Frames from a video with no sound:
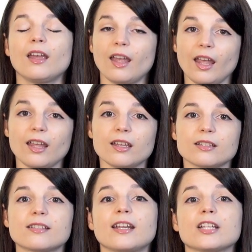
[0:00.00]
A
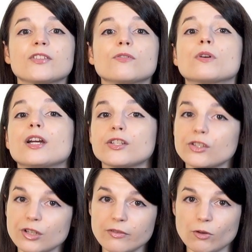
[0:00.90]
stands for
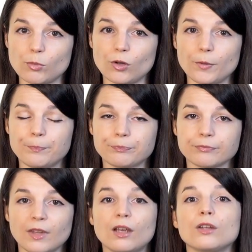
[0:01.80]
achievable.
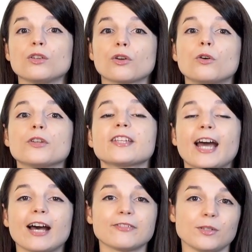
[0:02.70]
Your goals
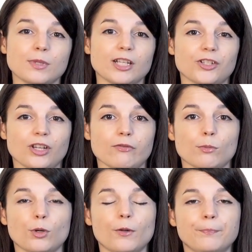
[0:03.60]
have to be
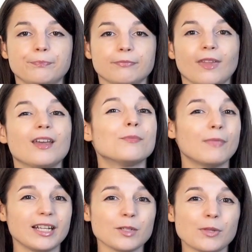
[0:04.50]
achievable.
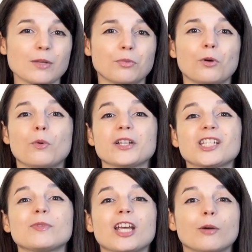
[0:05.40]
Many people want to
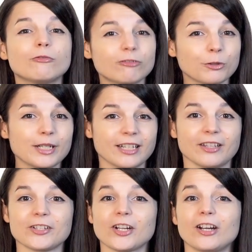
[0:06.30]
become fluent in
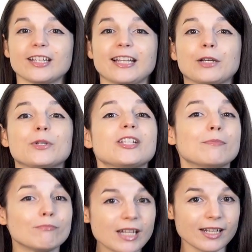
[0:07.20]
their target language
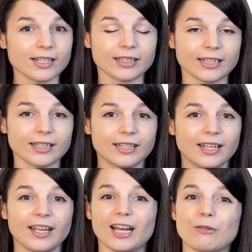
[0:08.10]
immediately.
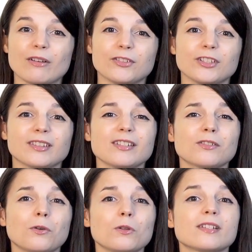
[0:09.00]
However, this
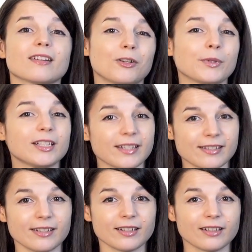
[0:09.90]
goal is
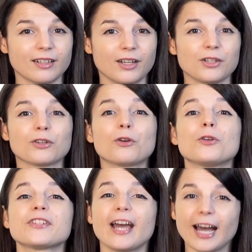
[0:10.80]
unrealistic. Your
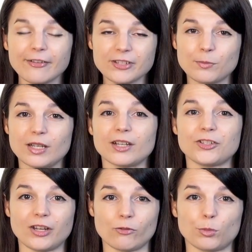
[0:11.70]
goals have to be
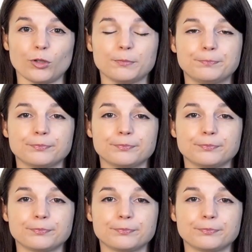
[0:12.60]
achievable.